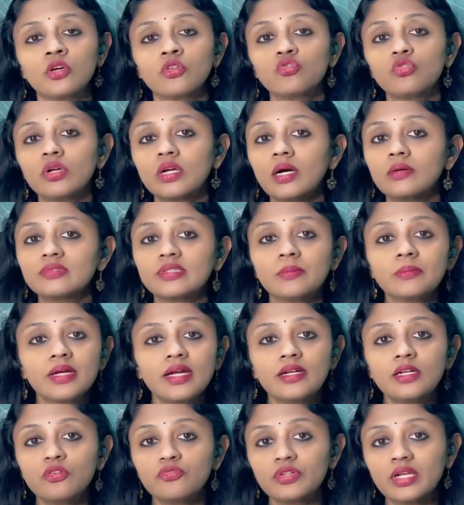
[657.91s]
So some
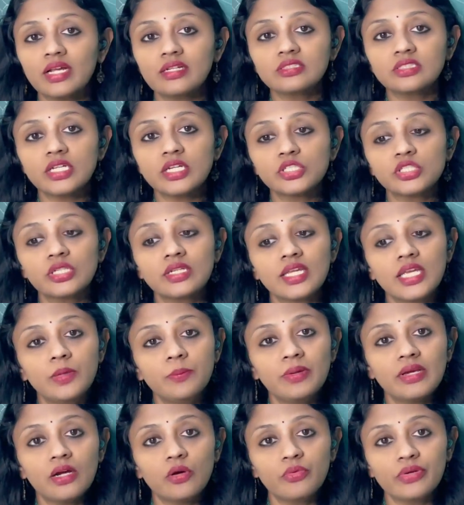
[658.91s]
kind of transaction
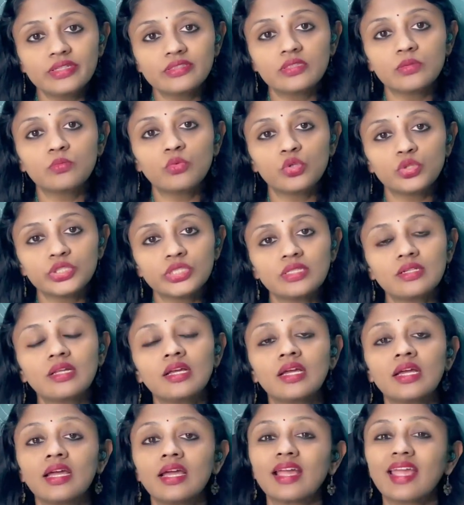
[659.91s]
keeping away his emotion
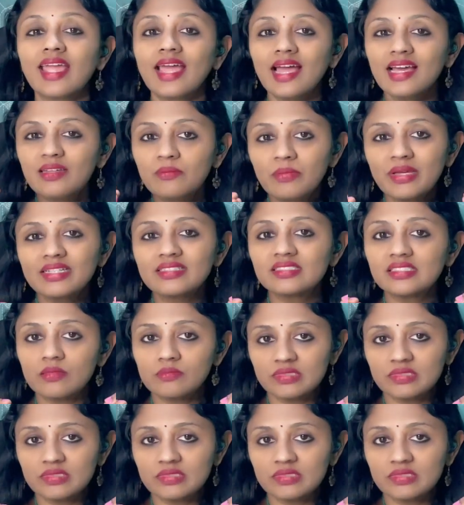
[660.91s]
can make some